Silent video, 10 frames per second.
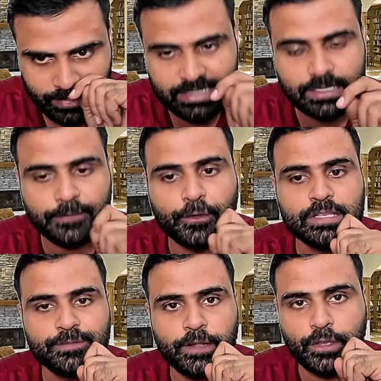That's it for
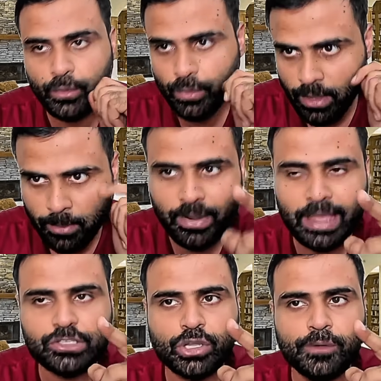this video.
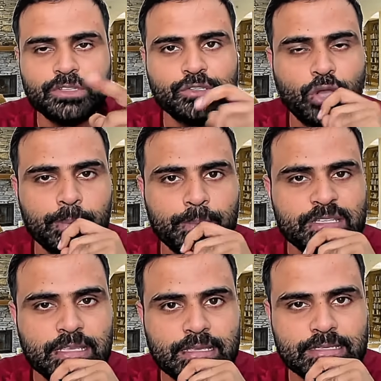Brian Shaw versus John
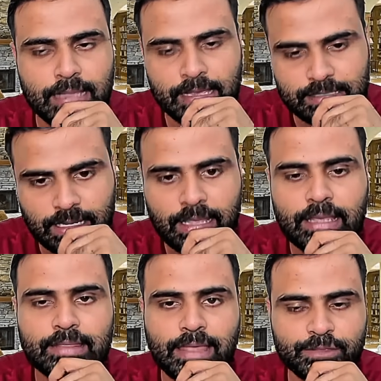Brezink is next.
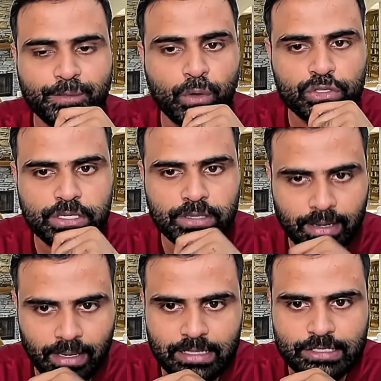Thanks for watching
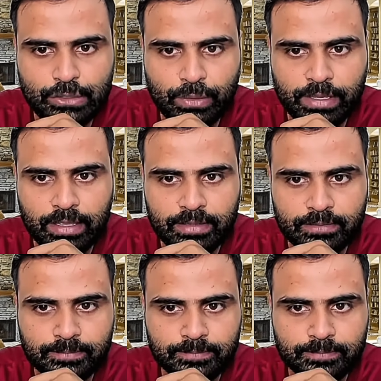and I'll see you again.